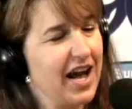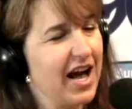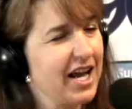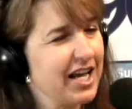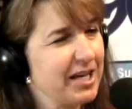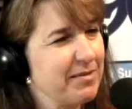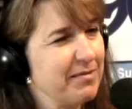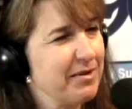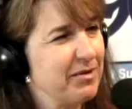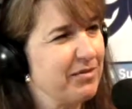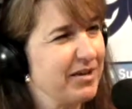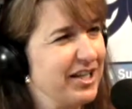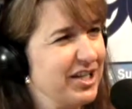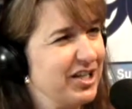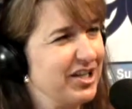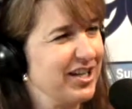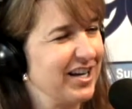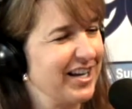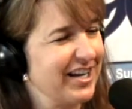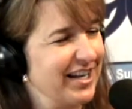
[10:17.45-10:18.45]
I can be
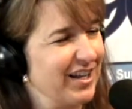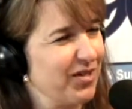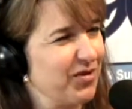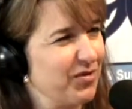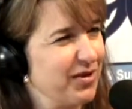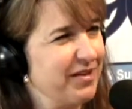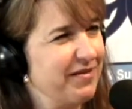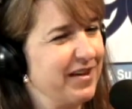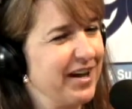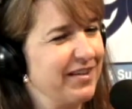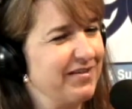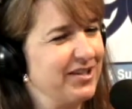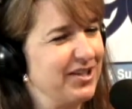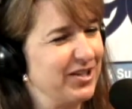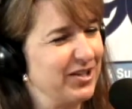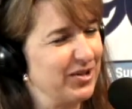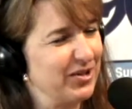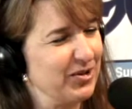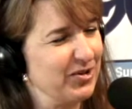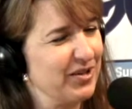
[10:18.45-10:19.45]
reached on at
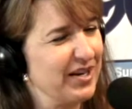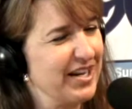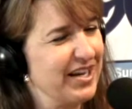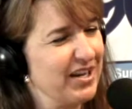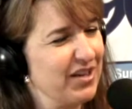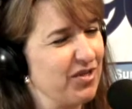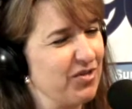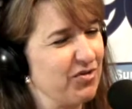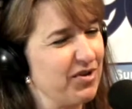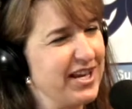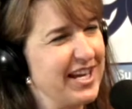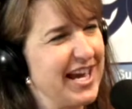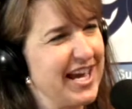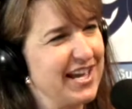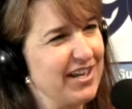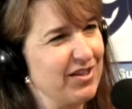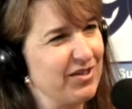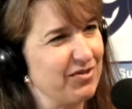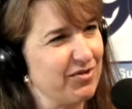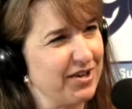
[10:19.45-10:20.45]

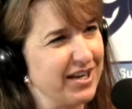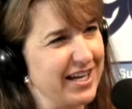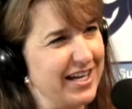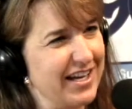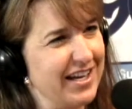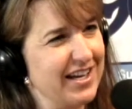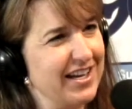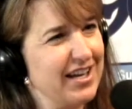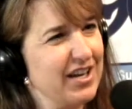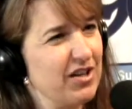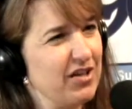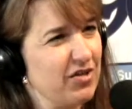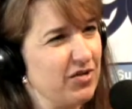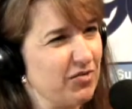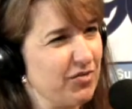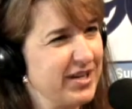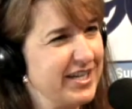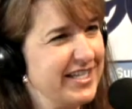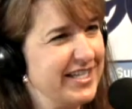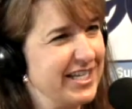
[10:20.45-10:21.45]

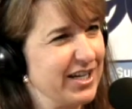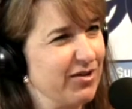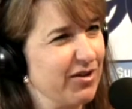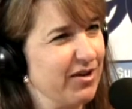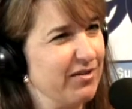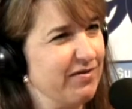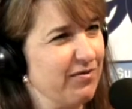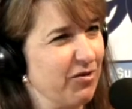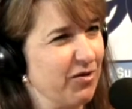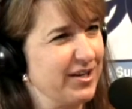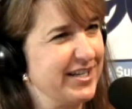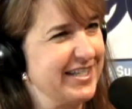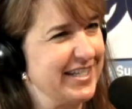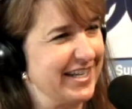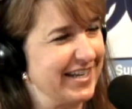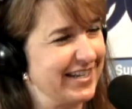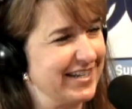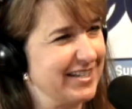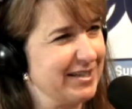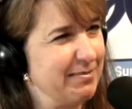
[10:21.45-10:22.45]

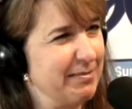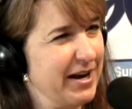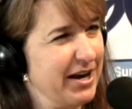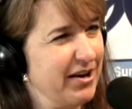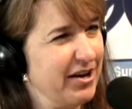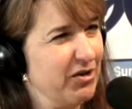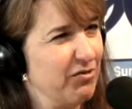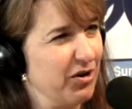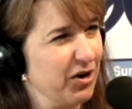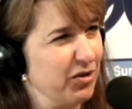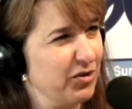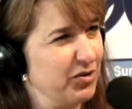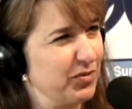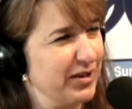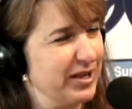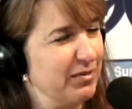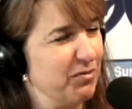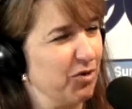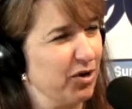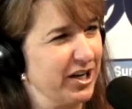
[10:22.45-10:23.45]
352-383-3046. Mary Rhodes
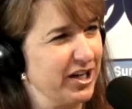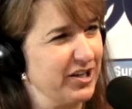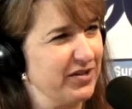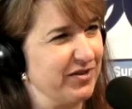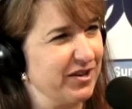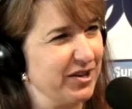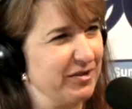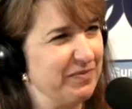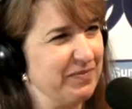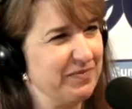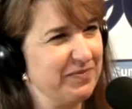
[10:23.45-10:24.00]
with the mortgage firm.